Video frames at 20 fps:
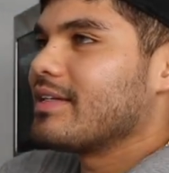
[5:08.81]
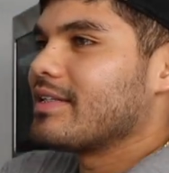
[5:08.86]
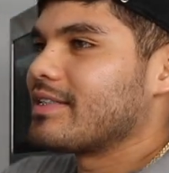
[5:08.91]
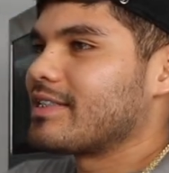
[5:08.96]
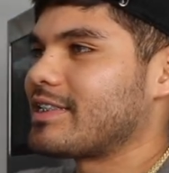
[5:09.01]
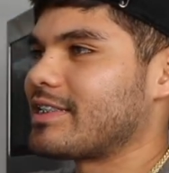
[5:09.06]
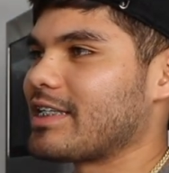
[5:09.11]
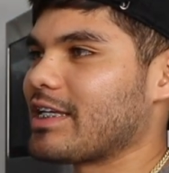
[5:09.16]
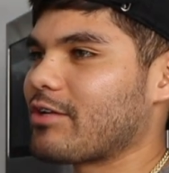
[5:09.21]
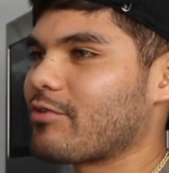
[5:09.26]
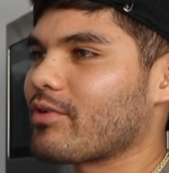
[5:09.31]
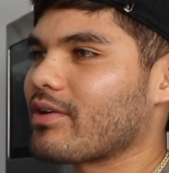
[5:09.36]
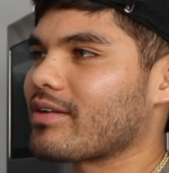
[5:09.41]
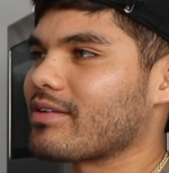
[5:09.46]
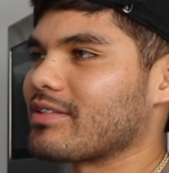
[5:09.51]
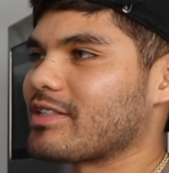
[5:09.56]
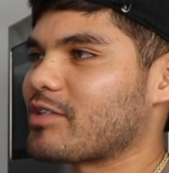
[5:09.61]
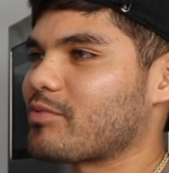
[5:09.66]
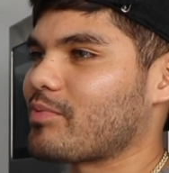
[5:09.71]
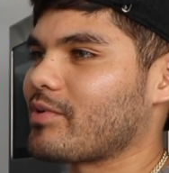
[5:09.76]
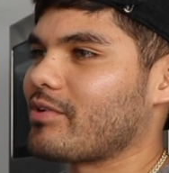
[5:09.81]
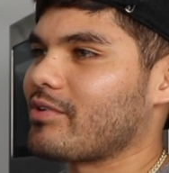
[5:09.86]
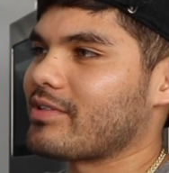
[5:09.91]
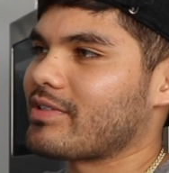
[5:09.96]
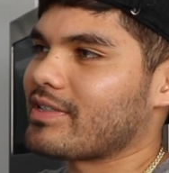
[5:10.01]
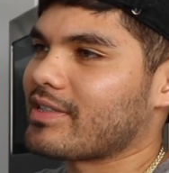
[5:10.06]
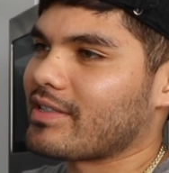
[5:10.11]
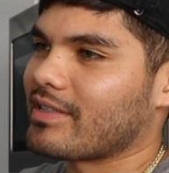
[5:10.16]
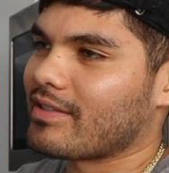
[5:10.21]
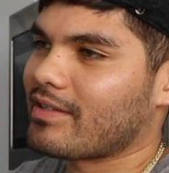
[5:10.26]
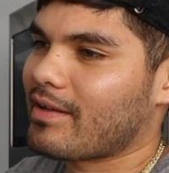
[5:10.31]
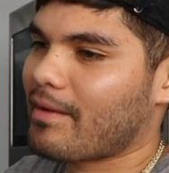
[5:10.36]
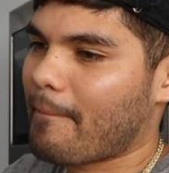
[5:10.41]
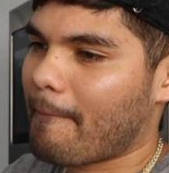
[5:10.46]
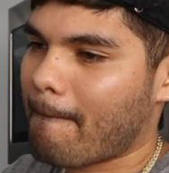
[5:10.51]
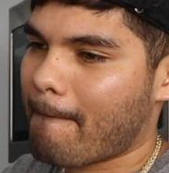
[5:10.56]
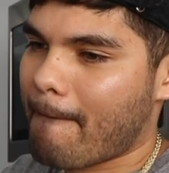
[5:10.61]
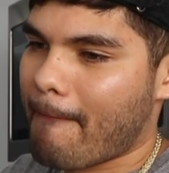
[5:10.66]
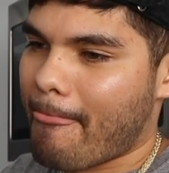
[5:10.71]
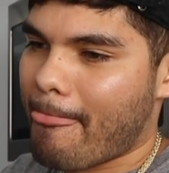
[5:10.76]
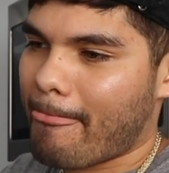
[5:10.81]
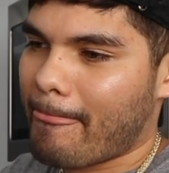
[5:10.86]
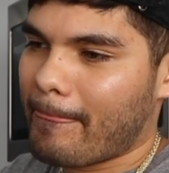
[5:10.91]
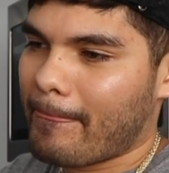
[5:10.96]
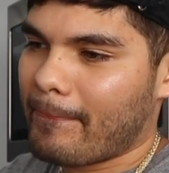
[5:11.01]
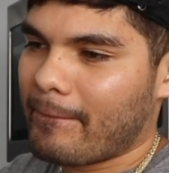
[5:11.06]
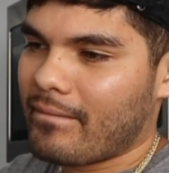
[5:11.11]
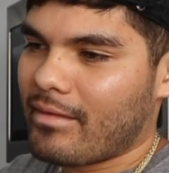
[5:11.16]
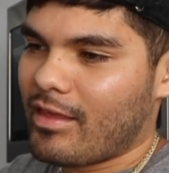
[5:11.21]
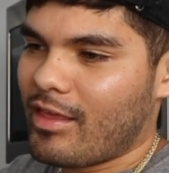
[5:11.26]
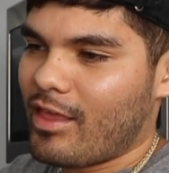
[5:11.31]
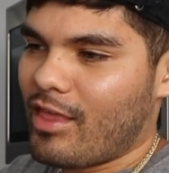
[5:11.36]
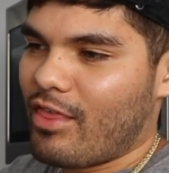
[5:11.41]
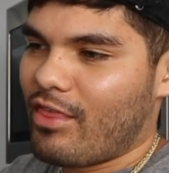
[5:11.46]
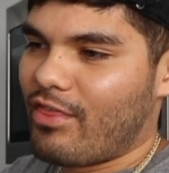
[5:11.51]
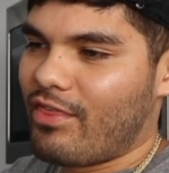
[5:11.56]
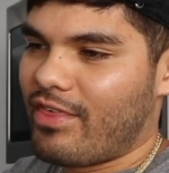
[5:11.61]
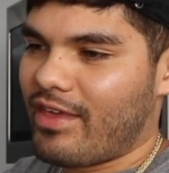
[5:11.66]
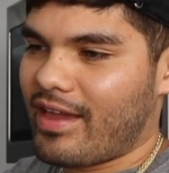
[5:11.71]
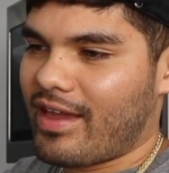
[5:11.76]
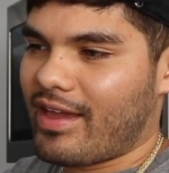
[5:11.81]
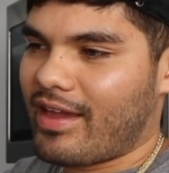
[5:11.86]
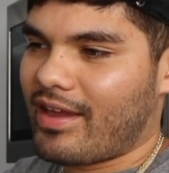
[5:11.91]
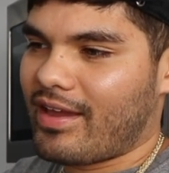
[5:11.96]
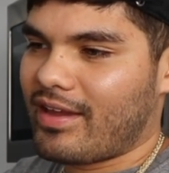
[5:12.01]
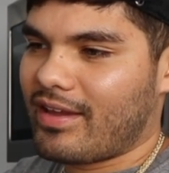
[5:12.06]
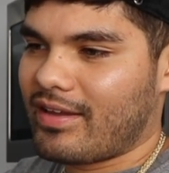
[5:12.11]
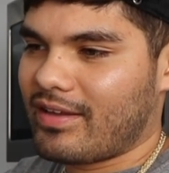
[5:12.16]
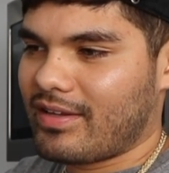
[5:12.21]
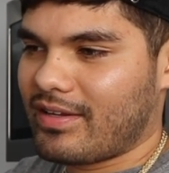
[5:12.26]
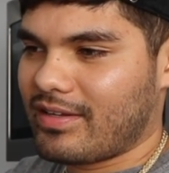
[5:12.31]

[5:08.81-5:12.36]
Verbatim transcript: Secret conspiracy. That.